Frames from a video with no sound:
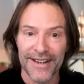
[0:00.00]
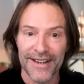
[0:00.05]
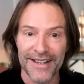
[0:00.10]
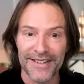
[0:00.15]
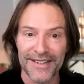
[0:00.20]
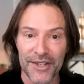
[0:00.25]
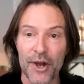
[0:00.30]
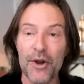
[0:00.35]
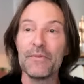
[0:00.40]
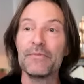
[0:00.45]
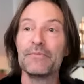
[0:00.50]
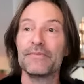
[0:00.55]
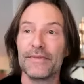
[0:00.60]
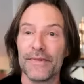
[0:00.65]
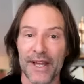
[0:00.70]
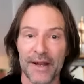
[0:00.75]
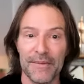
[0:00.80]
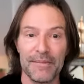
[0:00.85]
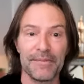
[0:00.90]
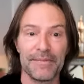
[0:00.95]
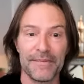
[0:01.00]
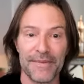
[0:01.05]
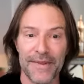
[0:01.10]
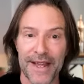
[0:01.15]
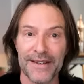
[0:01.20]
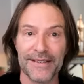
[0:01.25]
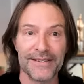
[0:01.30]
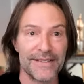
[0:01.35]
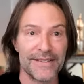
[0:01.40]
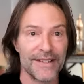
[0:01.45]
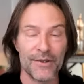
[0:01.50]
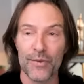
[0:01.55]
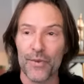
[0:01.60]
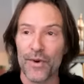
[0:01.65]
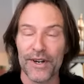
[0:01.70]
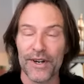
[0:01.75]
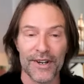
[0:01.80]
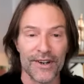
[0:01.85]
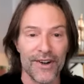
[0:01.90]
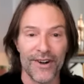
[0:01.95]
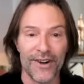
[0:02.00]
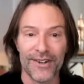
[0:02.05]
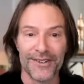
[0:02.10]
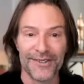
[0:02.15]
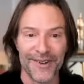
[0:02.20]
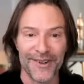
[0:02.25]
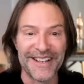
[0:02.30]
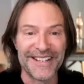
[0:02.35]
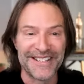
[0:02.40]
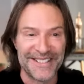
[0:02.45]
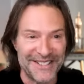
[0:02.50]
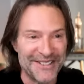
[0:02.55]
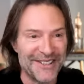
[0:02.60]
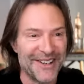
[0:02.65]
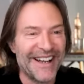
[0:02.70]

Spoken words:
and oh, yep, that didn't work at all, right?